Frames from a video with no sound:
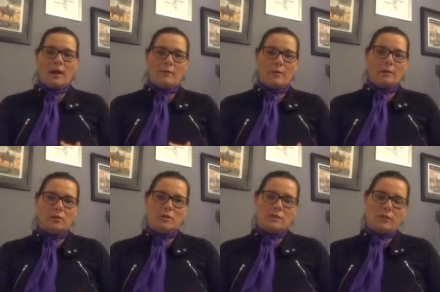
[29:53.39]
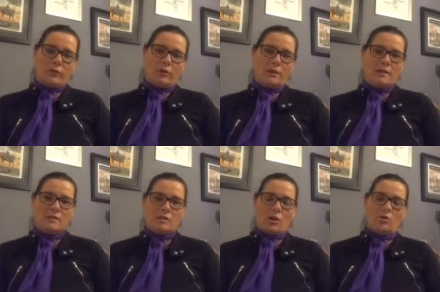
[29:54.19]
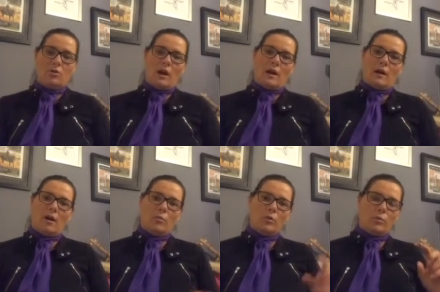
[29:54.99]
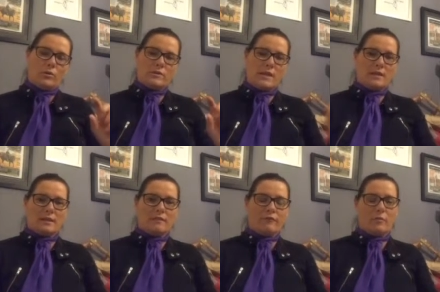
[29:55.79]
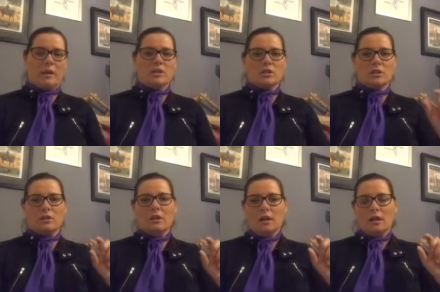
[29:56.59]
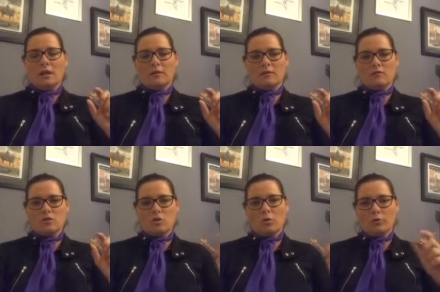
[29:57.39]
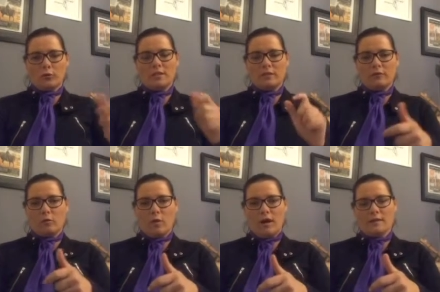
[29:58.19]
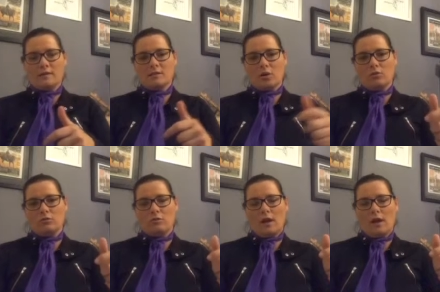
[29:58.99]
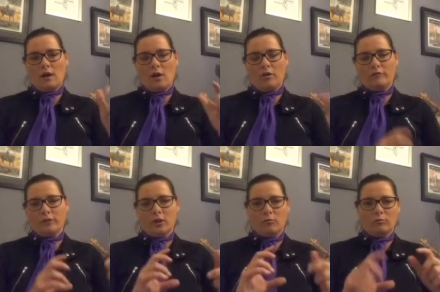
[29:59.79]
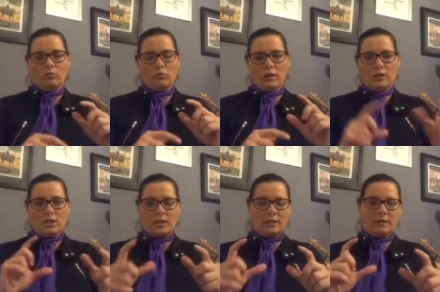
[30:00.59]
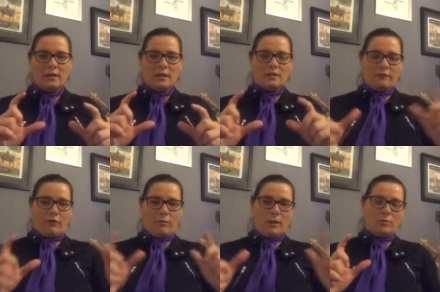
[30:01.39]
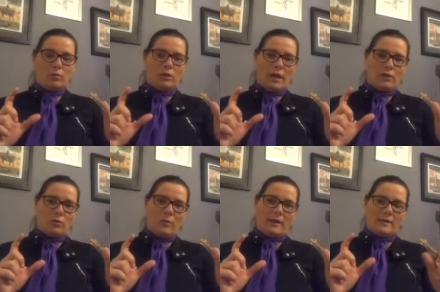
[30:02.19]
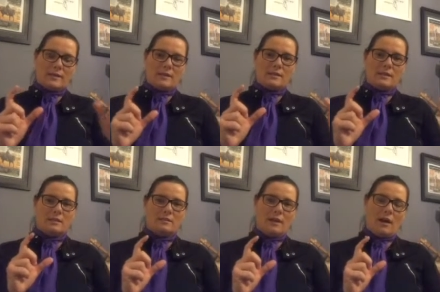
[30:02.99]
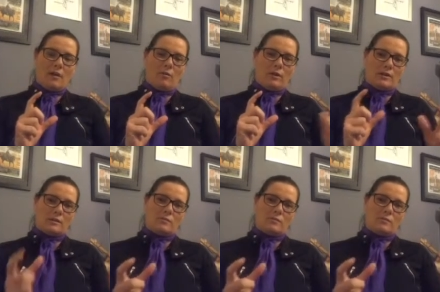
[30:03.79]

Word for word: Everyone learns differently, so I will present information in 2 or 3 different ways, so hopefully I'm reaching different people and it'll make sense in when